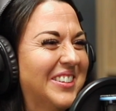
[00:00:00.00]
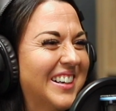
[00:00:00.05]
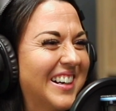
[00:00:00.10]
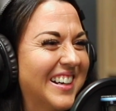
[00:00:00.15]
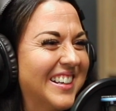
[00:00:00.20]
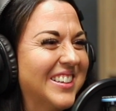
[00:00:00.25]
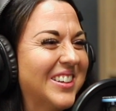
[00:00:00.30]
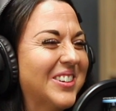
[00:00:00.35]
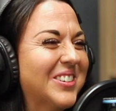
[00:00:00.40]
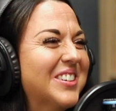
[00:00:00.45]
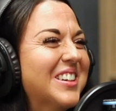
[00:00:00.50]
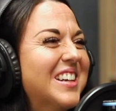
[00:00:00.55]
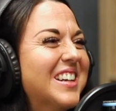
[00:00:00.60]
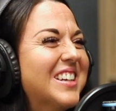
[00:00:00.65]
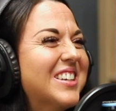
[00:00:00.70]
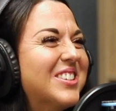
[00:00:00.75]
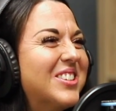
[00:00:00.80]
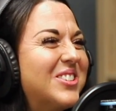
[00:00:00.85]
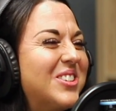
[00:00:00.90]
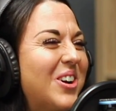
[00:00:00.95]
I know.
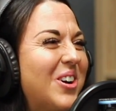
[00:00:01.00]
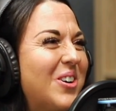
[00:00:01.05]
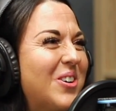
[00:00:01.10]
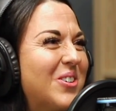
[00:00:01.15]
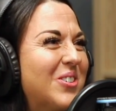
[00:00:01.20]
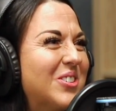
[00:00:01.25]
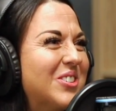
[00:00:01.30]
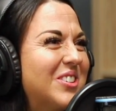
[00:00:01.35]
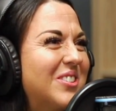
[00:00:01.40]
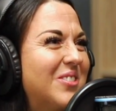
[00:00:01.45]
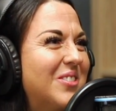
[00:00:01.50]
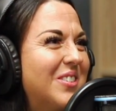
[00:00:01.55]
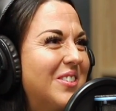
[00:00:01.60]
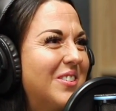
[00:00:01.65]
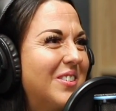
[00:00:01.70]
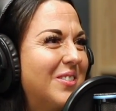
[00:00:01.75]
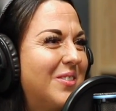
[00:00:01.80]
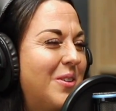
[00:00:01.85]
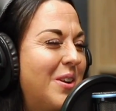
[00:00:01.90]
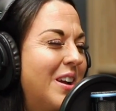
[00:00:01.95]
So
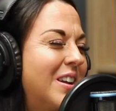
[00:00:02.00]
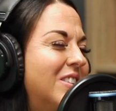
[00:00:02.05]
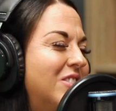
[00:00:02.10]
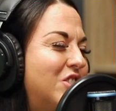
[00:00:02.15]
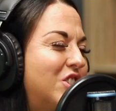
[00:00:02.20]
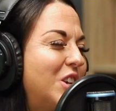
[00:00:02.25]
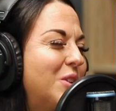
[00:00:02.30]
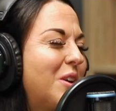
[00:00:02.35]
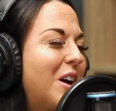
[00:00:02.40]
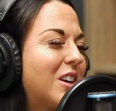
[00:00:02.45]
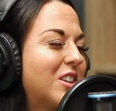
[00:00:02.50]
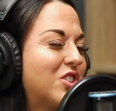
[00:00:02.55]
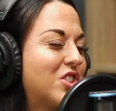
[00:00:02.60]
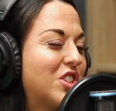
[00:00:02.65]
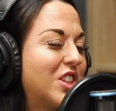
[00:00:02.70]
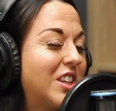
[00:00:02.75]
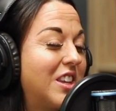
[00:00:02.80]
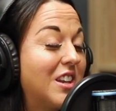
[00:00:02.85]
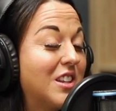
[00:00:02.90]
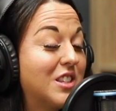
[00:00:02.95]
she watched
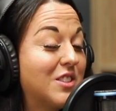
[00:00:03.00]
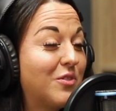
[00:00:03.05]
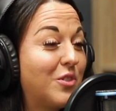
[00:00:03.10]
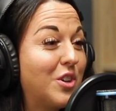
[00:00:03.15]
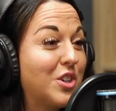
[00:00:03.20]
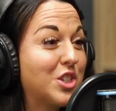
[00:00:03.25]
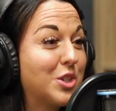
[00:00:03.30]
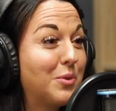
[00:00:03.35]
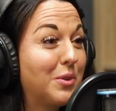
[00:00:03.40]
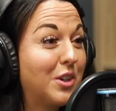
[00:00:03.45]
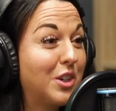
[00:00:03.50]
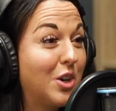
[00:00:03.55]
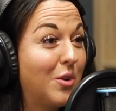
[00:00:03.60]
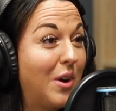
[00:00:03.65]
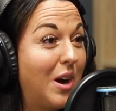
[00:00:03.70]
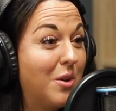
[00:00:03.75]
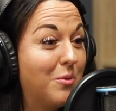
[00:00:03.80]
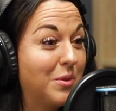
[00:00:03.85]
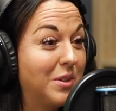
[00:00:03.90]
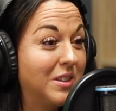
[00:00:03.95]
the kids for us so we could go
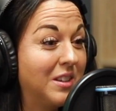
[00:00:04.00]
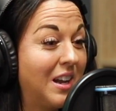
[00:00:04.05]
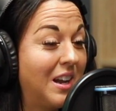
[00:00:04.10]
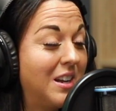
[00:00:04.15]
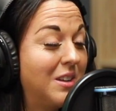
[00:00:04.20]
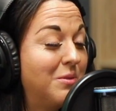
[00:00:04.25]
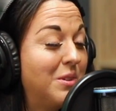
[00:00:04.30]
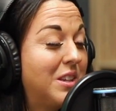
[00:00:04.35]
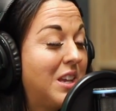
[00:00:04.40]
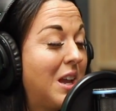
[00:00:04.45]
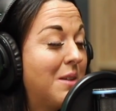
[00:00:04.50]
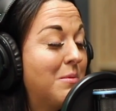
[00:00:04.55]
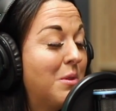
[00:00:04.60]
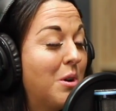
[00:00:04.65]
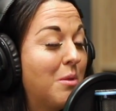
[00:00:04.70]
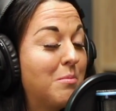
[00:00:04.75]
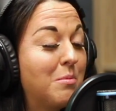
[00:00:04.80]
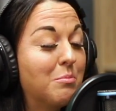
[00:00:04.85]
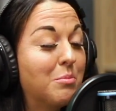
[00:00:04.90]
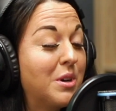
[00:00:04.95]
out one night, and we came
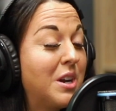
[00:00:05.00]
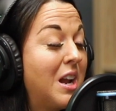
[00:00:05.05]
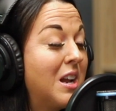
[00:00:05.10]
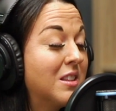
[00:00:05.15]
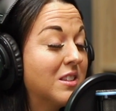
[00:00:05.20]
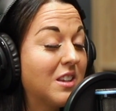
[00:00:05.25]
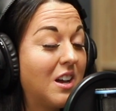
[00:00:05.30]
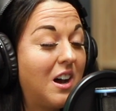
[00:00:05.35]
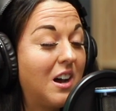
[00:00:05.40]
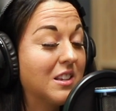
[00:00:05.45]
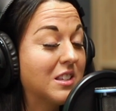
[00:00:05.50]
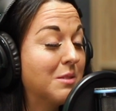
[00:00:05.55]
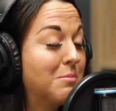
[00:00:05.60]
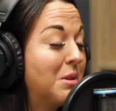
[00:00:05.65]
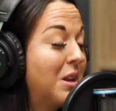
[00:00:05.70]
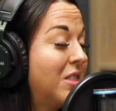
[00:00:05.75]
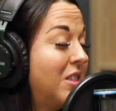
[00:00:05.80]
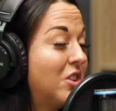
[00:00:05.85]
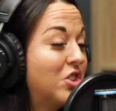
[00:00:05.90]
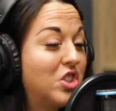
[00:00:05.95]
home. And Brianne's awesome.
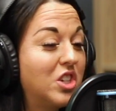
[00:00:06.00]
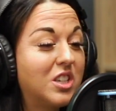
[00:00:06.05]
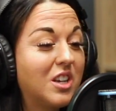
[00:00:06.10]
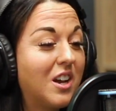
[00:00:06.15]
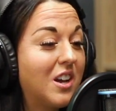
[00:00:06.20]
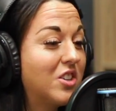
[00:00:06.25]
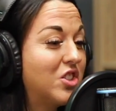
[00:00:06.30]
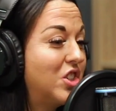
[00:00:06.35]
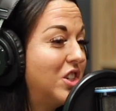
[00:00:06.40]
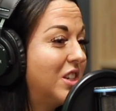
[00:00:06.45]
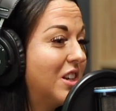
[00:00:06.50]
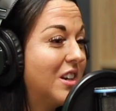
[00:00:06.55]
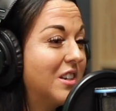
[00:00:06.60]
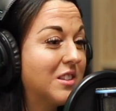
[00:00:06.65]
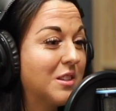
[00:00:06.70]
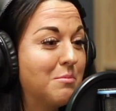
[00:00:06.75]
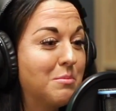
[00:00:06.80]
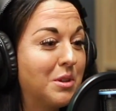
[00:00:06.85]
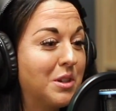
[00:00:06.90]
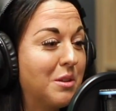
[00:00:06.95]
Anything she does
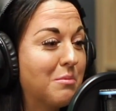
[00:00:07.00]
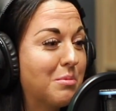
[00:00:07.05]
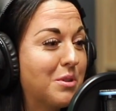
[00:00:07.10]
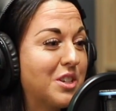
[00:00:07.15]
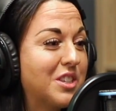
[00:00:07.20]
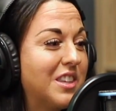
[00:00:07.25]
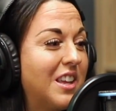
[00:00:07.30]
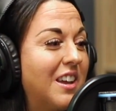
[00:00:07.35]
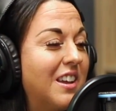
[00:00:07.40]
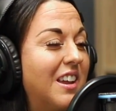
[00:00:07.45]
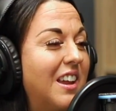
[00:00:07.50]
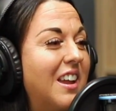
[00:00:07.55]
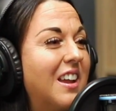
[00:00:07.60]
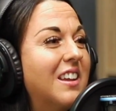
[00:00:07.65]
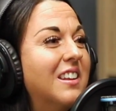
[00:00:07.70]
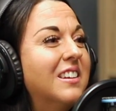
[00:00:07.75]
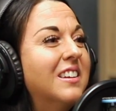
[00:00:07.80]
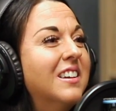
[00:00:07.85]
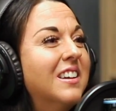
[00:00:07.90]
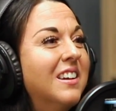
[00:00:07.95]
1,000,000%.
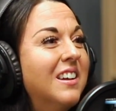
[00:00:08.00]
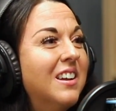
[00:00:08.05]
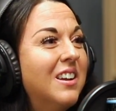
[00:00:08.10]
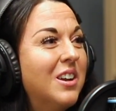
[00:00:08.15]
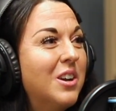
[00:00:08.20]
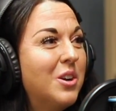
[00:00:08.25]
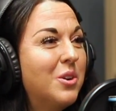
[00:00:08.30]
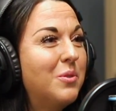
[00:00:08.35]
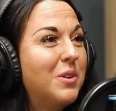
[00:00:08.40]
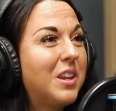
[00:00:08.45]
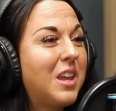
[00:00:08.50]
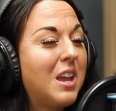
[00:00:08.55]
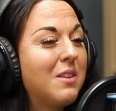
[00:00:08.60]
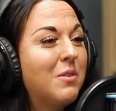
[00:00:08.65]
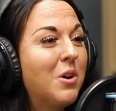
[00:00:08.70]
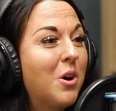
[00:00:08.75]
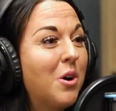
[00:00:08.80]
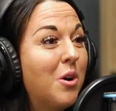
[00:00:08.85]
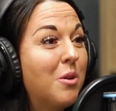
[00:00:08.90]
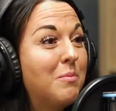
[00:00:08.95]
And we came
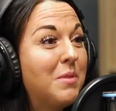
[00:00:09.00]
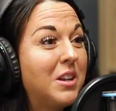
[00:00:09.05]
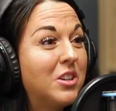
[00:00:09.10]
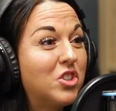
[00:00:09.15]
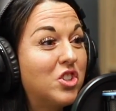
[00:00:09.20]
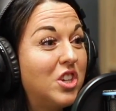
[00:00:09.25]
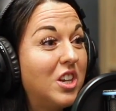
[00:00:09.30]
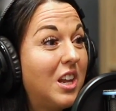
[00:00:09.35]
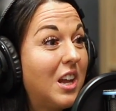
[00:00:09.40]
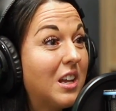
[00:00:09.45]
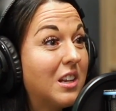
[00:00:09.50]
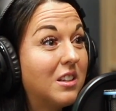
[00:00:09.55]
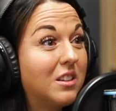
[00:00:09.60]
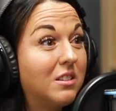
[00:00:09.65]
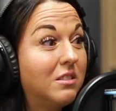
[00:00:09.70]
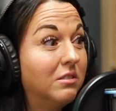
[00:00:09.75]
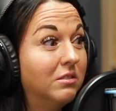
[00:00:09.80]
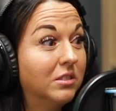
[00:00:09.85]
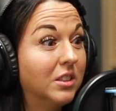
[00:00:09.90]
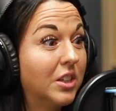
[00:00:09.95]
home and she had
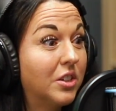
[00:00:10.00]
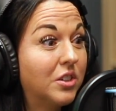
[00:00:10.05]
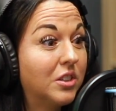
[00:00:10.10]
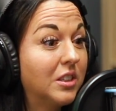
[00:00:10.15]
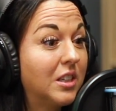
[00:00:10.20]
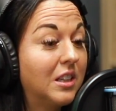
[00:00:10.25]
literally